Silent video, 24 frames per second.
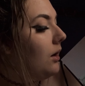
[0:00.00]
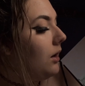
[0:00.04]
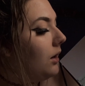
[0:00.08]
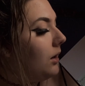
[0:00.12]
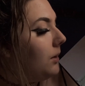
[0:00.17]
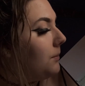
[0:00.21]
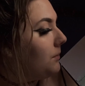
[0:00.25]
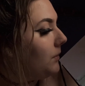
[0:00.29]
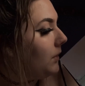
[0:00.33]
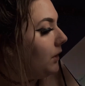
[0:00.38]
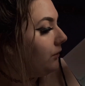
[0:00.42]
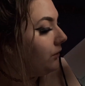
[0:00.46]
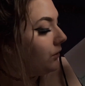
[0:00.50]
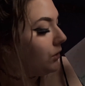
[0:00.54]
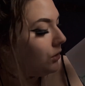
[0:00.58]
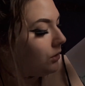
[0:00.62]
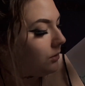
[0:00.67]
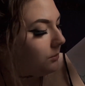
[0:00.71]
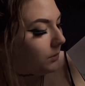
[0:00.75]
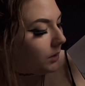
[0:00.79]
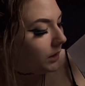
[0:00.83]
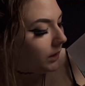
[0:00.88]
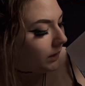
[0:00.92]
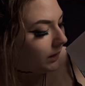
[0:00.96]
I've
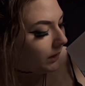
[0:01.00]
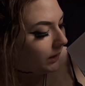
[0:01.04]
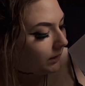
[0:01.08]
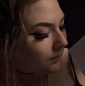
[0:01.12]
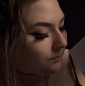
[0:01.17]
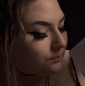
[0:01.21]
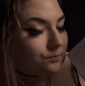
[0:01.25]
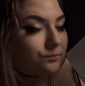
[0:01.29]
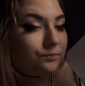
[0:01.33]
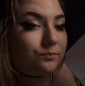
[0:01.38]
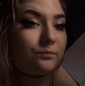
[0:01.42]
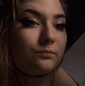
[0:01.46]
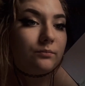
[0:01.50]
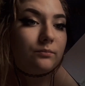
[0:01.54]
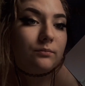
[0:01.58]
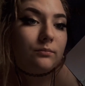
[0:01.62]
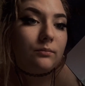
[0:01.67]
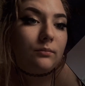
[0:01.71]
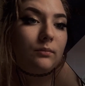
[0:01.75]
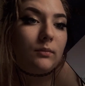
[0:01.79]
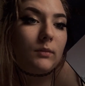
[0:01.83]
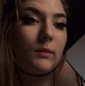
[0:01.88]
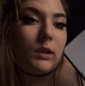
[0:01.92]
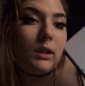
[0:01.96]
got my
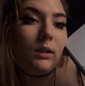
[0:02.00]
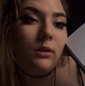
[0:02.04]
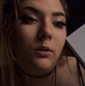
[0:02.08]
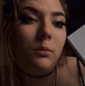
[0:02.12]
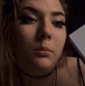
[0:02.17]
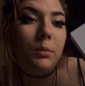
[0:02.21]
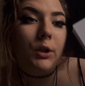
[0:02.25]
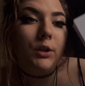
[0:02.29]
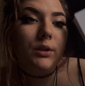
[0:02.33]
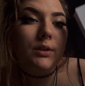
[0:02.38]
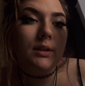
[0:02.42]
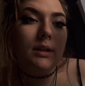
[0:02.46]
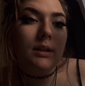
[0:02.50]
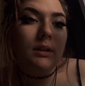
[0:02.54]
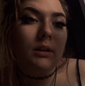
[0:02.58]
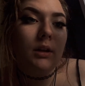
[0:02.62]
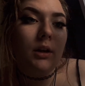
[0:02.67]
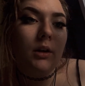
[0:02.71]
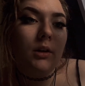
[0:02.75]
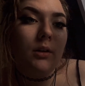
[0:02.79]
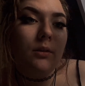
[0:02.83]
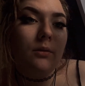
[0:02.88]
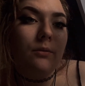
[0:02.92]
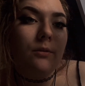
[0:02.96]
little post-it
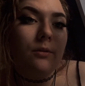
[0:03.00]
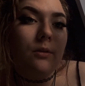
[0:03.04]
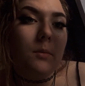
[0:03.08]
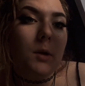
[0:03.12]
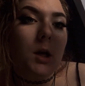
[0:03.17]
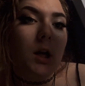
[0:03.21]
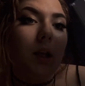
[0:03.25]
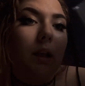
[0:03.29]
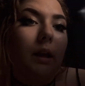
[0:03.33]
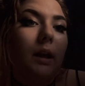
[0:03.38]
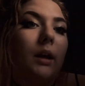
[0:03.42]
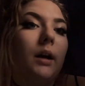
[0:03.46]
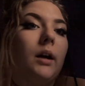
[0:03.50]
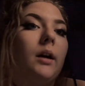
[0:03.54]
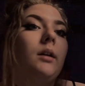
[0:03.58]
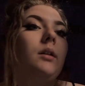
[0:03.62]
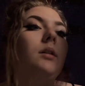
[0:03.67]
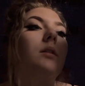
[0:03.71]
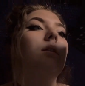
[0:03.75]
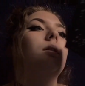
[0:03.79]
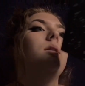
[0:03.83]
note from earlier,